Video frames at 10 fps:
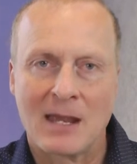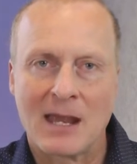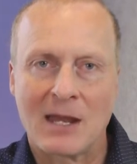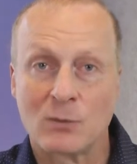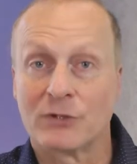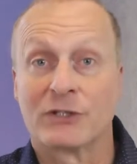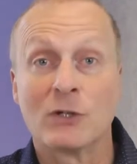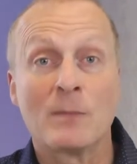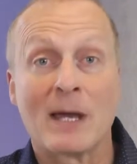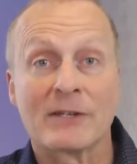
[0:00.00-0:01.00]
And what to
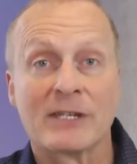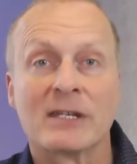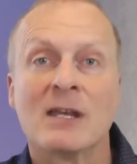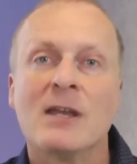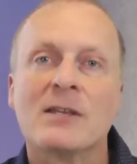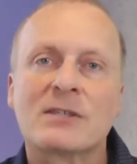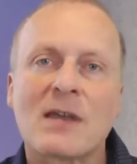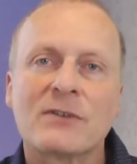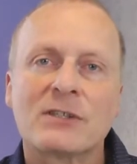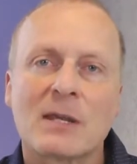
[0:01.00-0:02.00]
do about it.
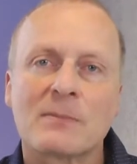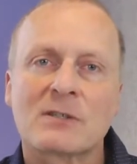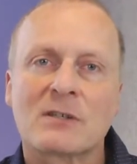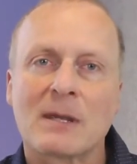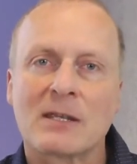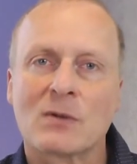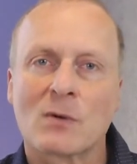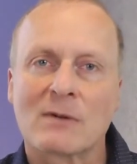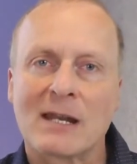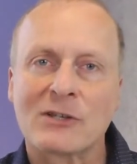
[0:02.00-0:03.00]
7 tips to make
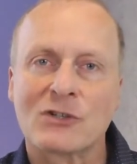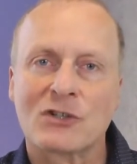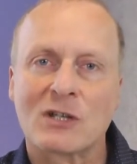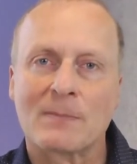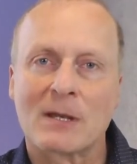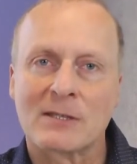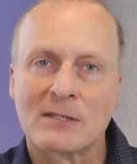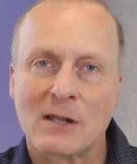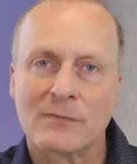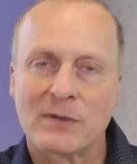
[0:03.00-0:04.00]
your relationship a
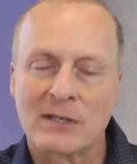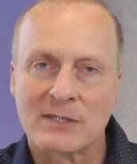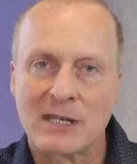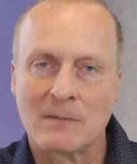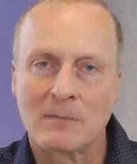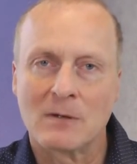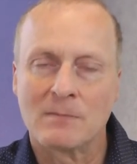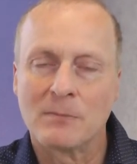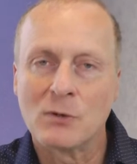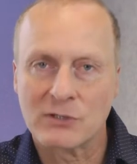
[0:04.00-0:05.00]
self-esteem
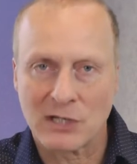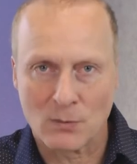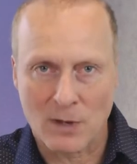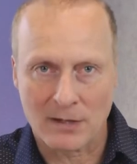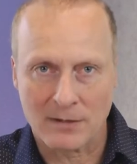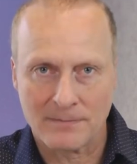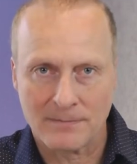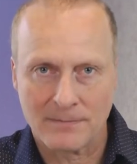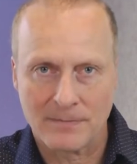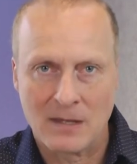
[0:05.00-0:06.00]
boosting one.
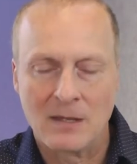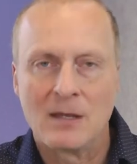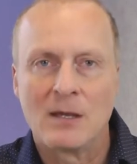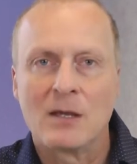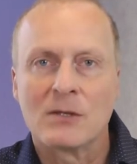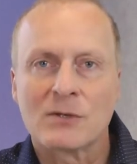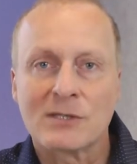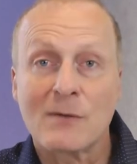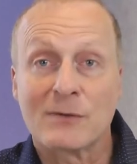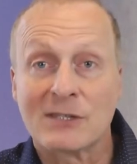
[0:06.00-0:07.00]
Your
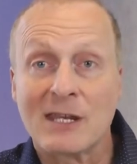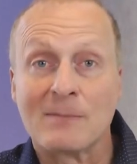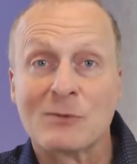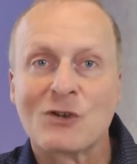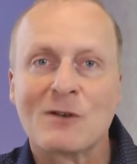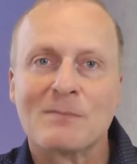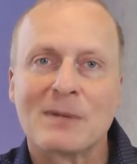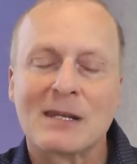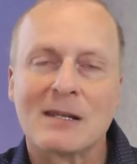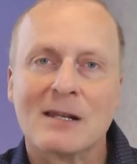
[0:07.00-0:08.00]
self-esteem shouldn't
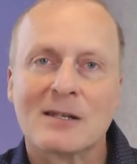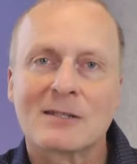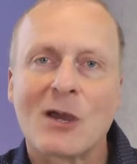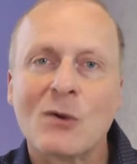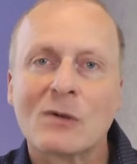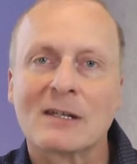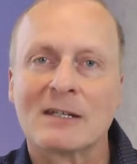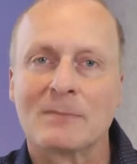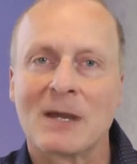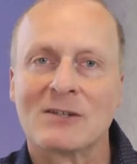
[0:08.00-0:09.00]
be totally
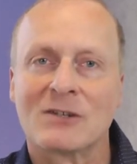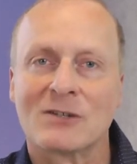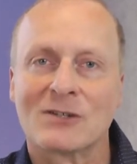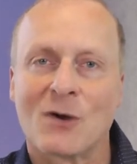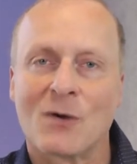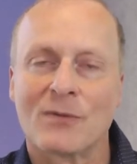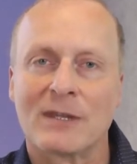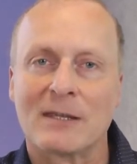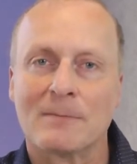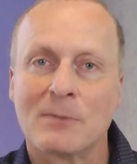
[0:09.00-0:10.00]
dependent on
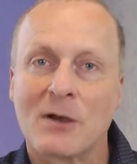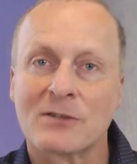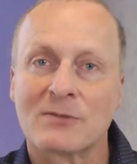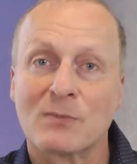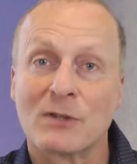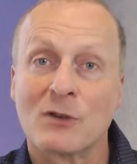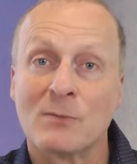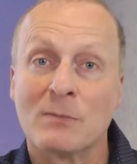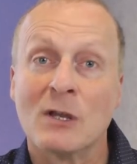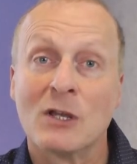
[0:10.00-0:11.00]
the person with
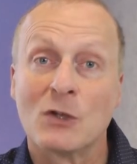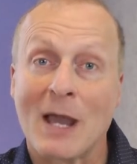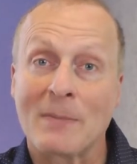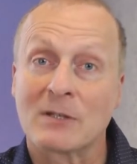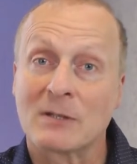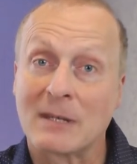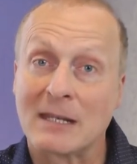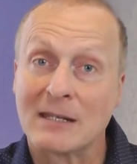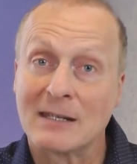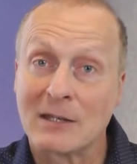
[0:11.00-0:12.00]
whom you happen to
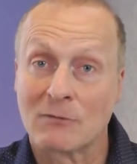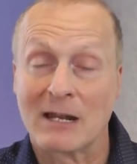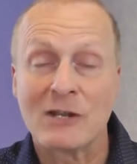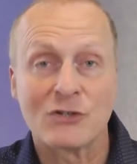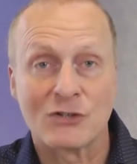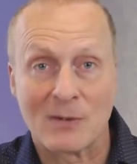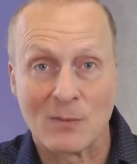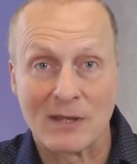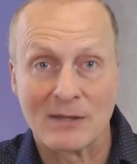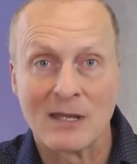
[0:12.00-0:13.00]
be in a relationship
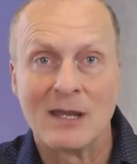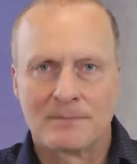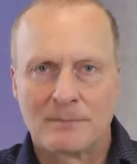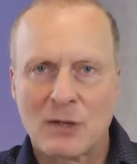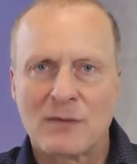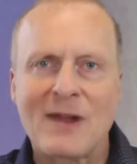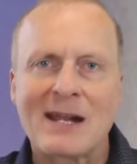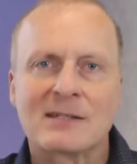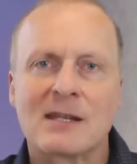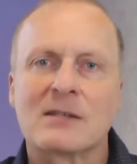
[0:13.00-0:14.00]
with. But the
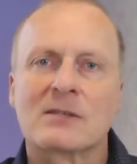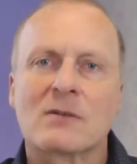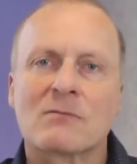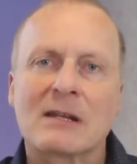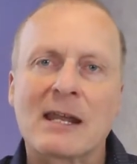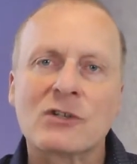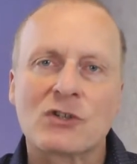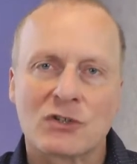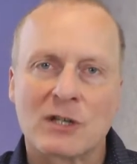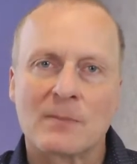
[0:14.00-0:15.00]
fact is,
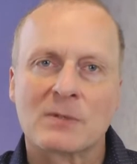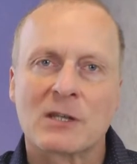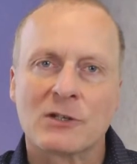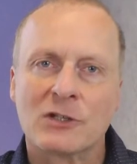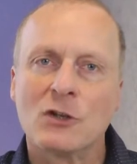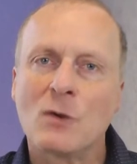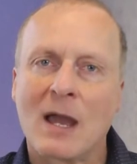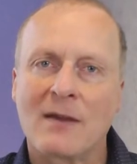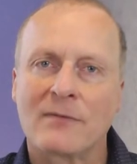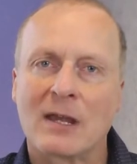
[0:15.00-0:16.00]
relationships do
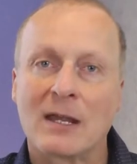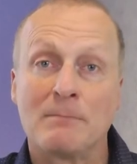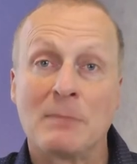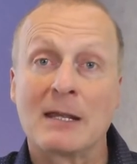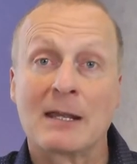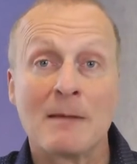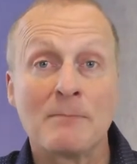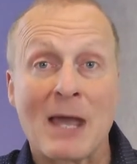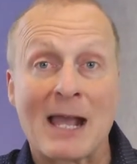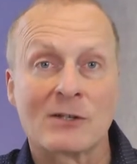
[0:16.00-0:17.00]
have a big
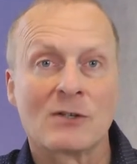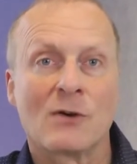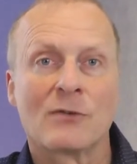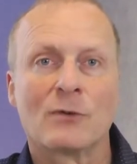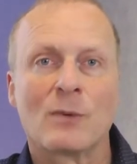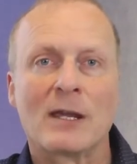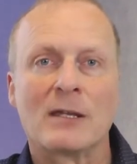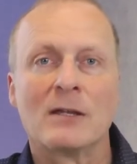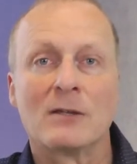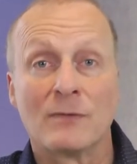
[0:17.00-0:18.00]
impact on the
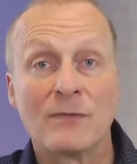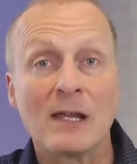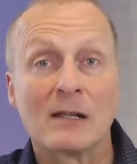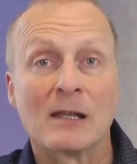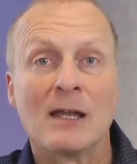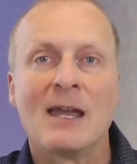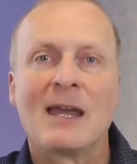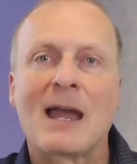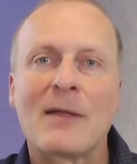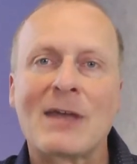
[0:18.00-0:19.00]
way you feel,
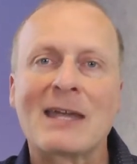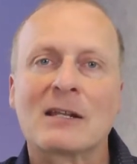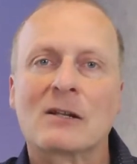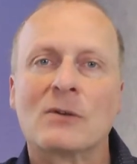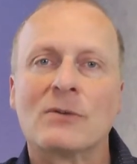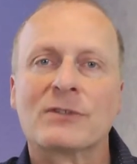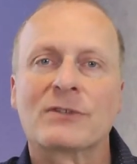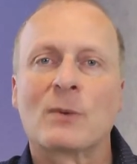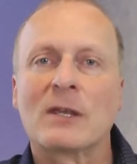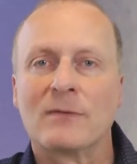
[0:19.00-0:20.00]
and that includes
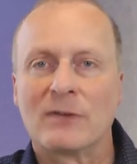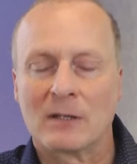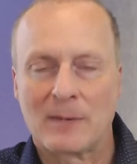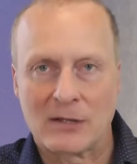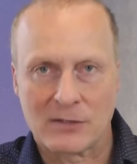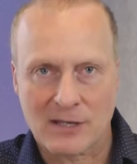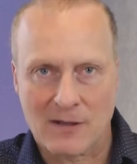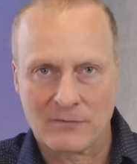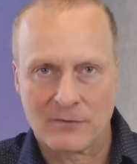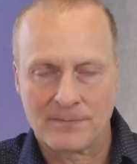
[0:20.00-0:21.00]
the way you feel about
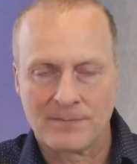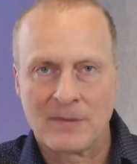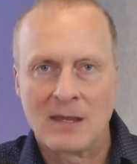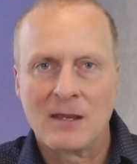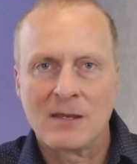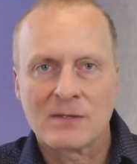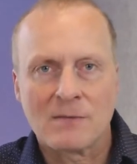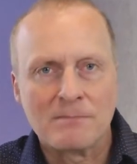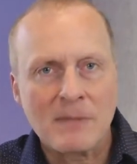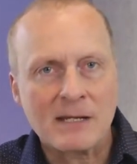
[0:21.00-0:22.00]
yourself.
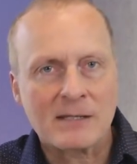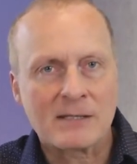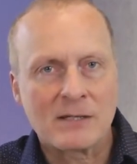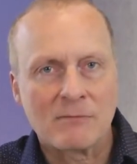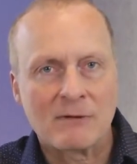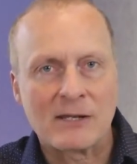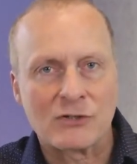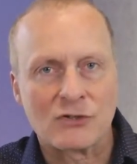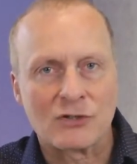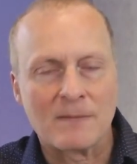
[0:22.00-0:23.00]
So Mick's
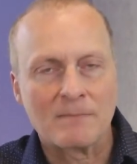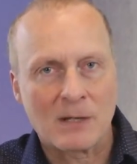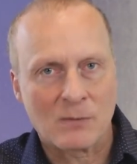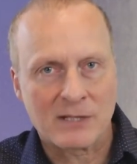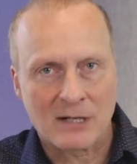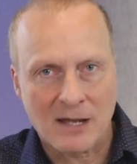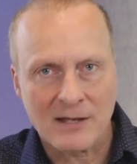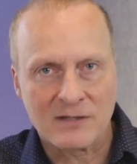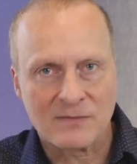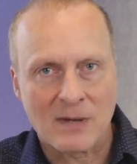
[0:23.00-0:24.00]
relationship, Mick was a
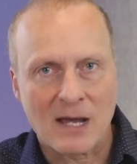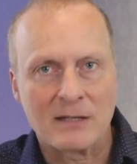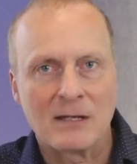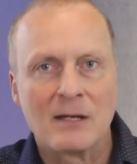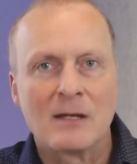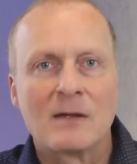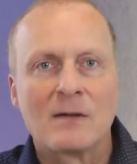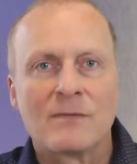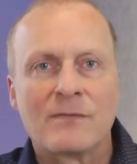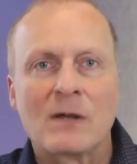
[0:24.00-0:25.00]
client of mine,
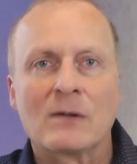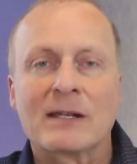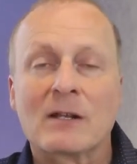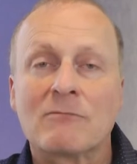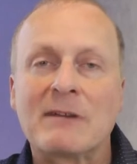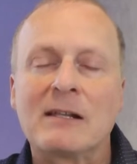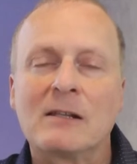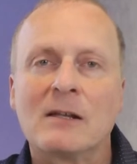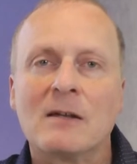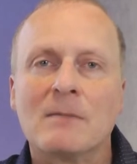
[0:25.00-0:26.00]
felt like a
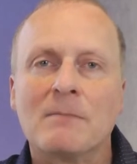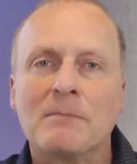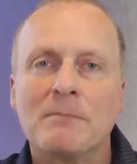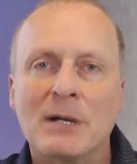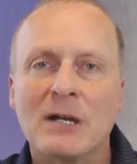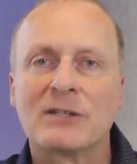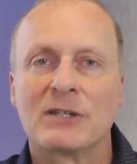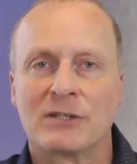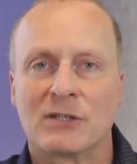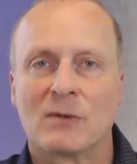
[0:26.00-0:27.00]
real
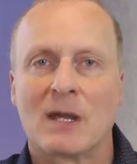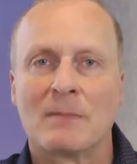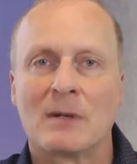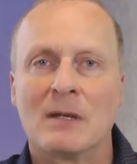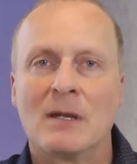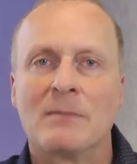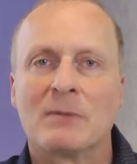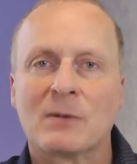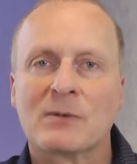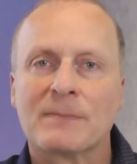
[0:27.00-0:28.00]
burden to him.
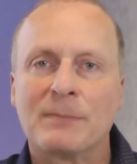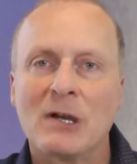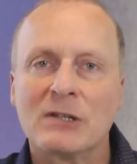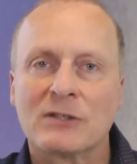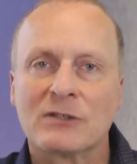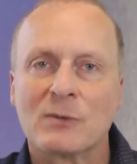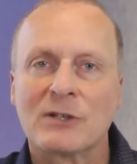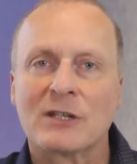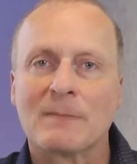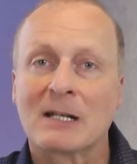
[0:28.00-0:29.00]
But it was a burden to
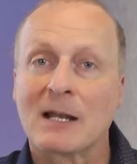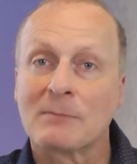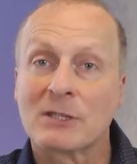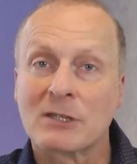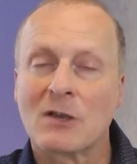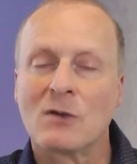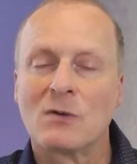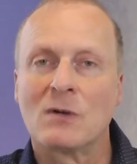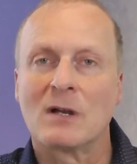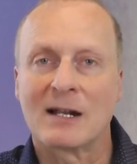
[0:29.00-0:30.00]
which he'd become
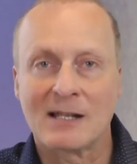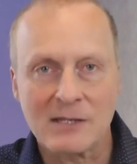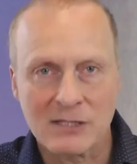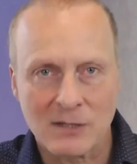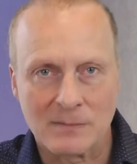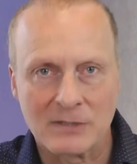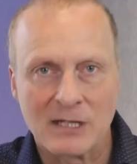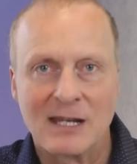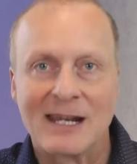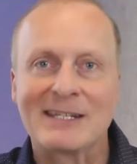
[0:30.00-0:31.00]
so accustomed,
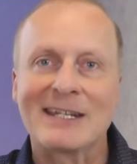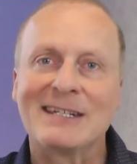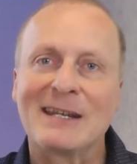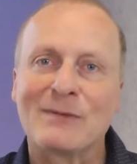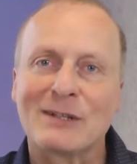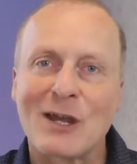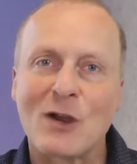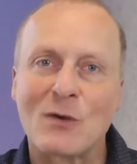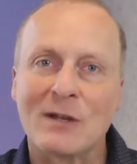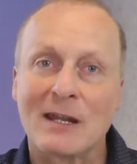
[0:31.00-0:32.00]
he didn't even
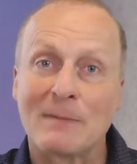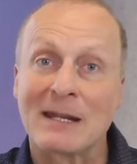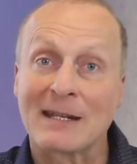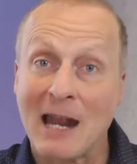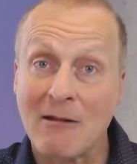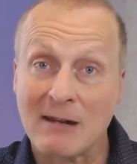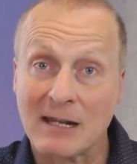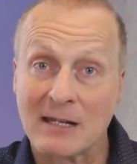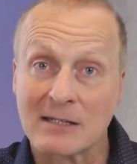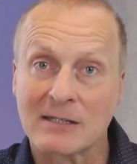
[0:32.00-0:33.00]
know he'd been
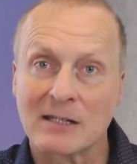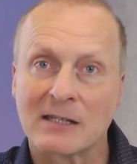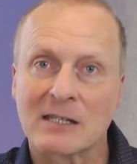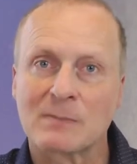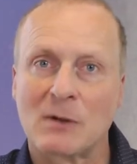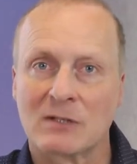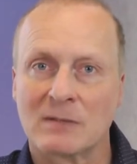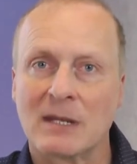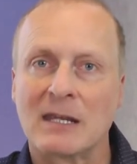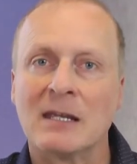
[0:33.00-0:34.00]
carrying it until he spoke
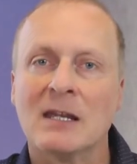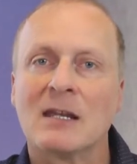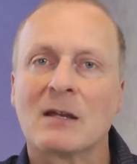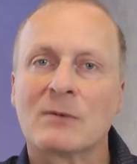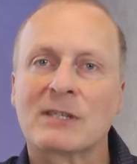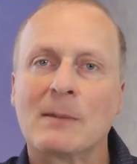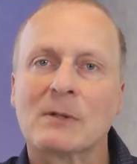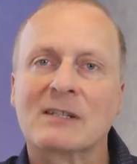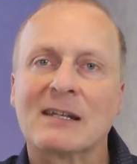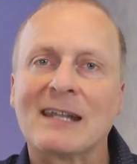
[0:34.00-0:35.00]
to me and was
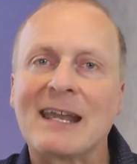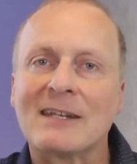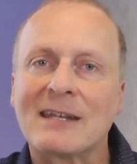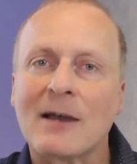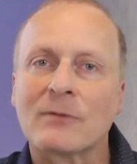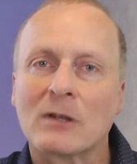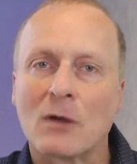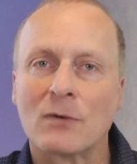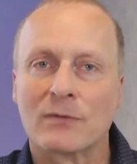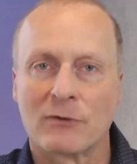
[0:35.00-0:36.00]
able to lay down the
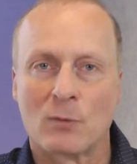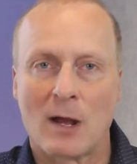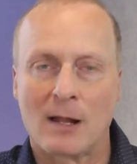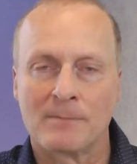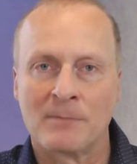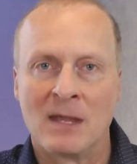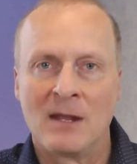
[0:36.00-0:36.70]
load for a while.